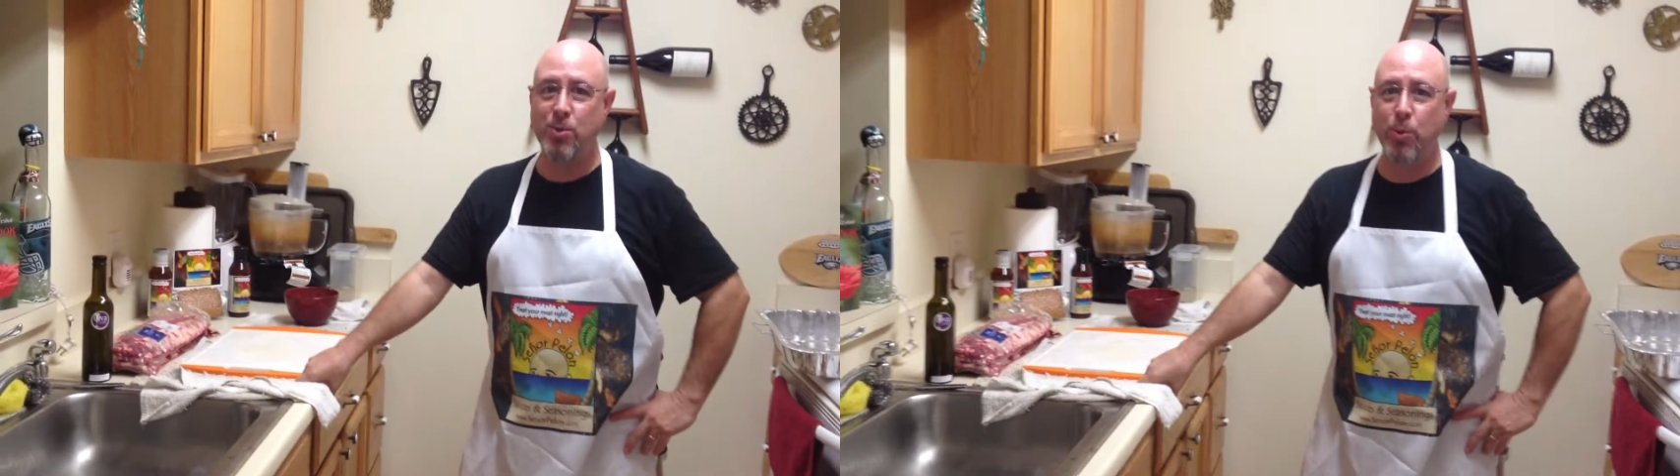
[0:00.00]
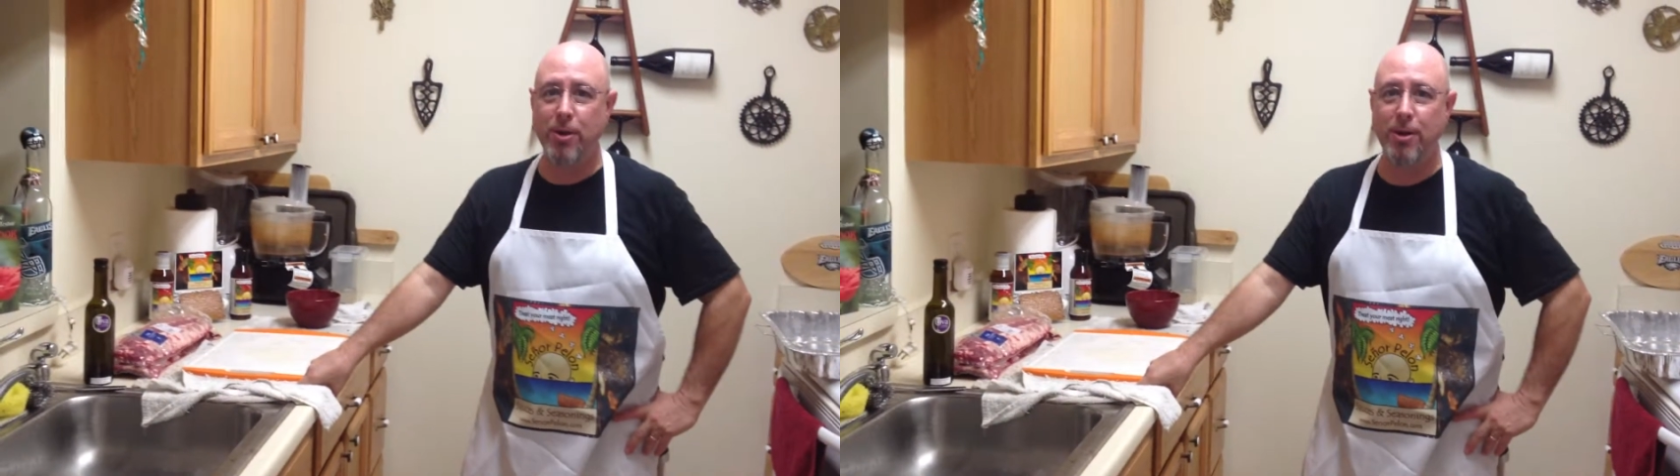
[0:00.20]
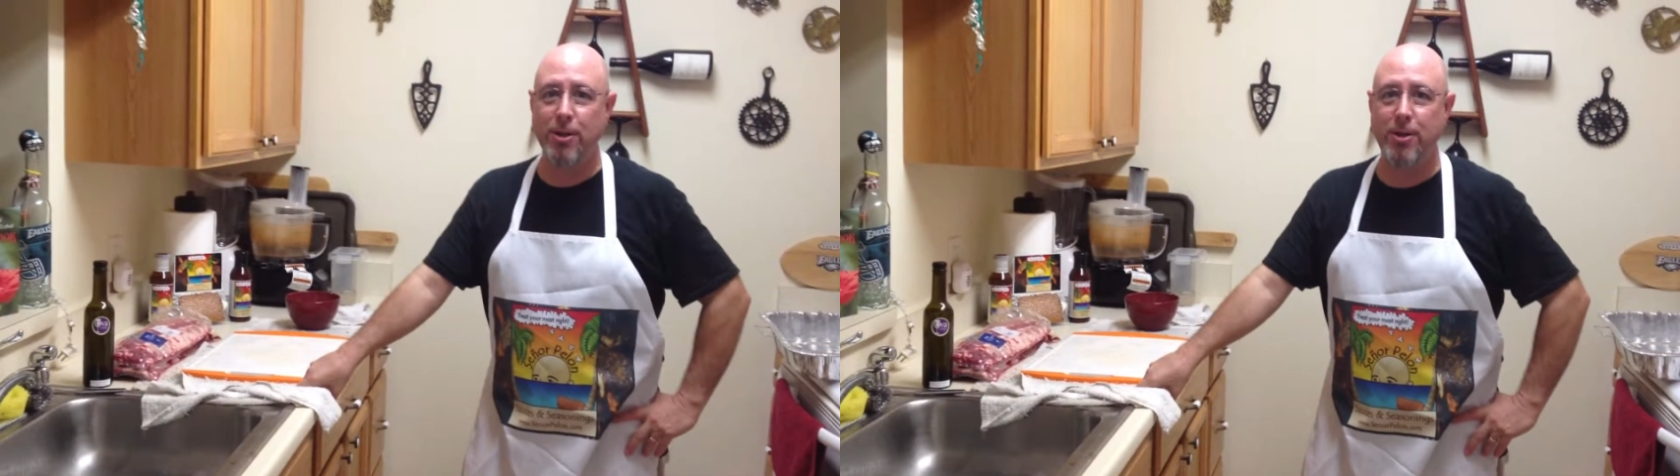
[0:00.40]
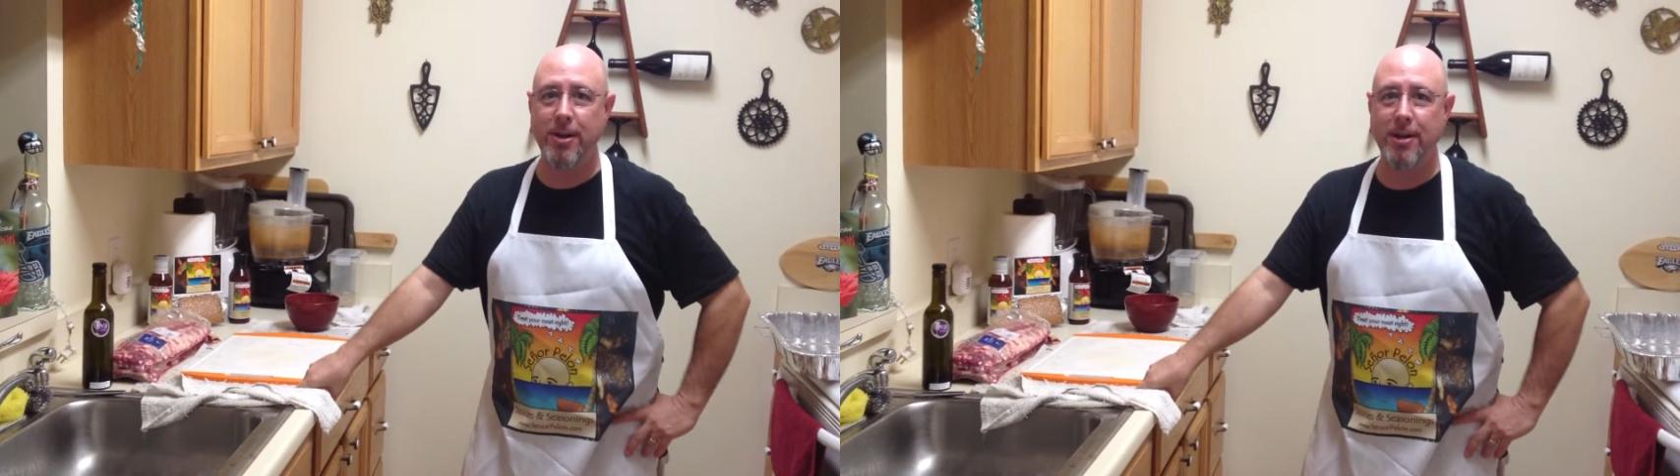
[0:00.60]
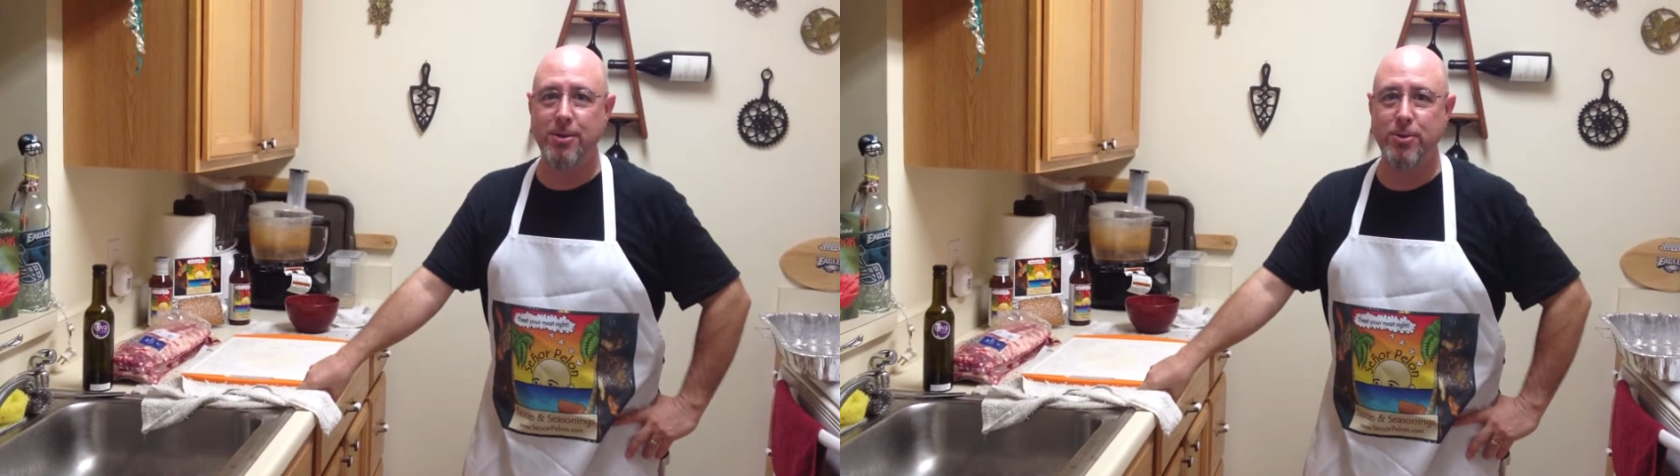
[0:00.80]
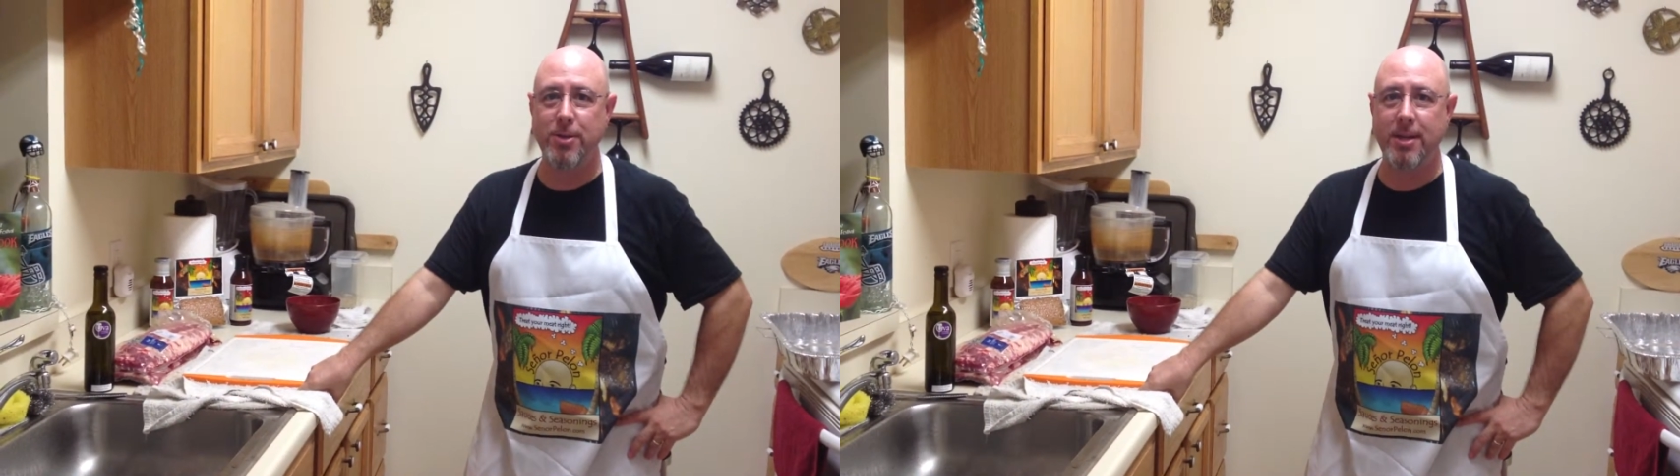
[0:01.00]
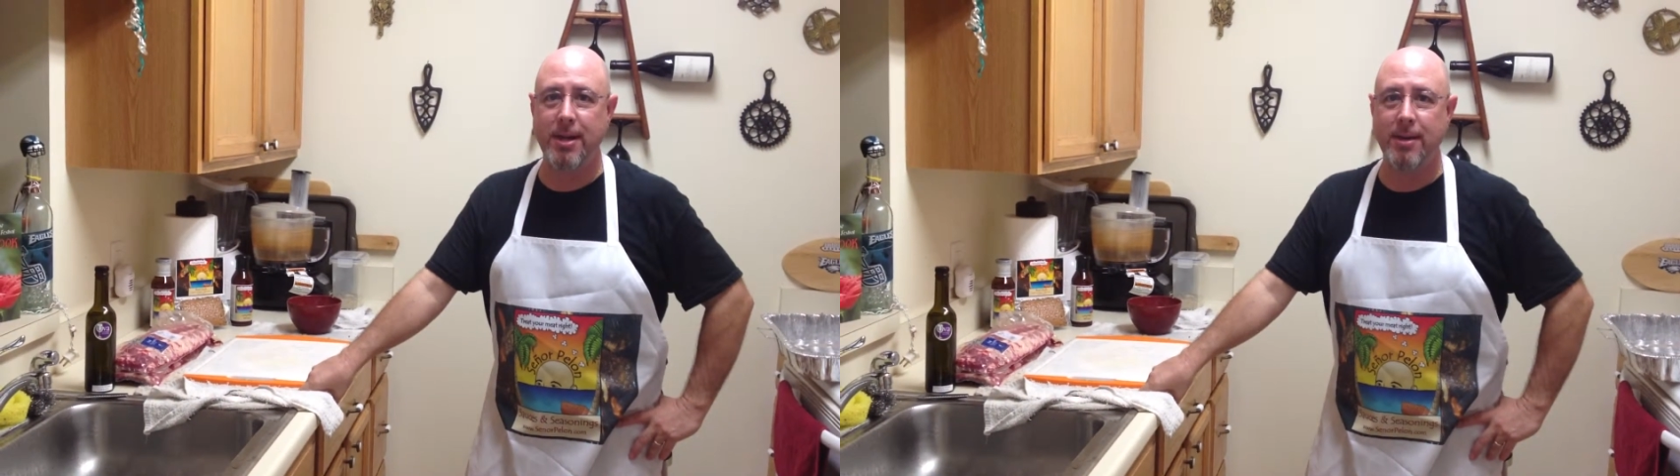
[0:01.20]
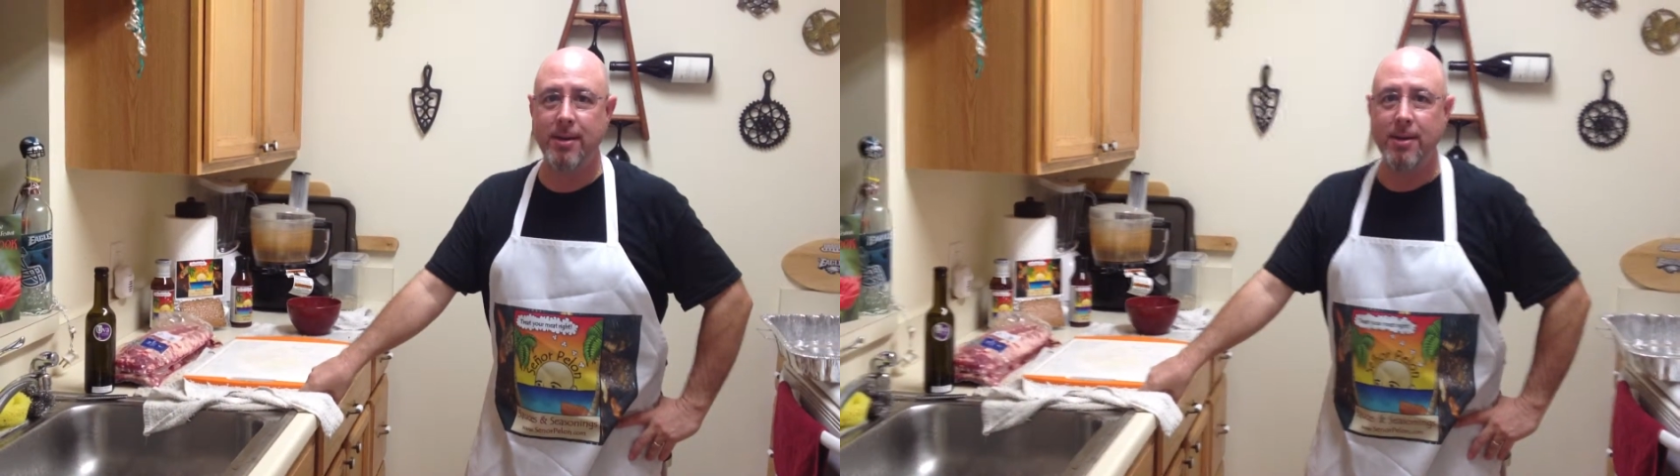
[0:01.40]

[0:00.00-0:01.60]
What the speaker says: what we're going to learn how to do today?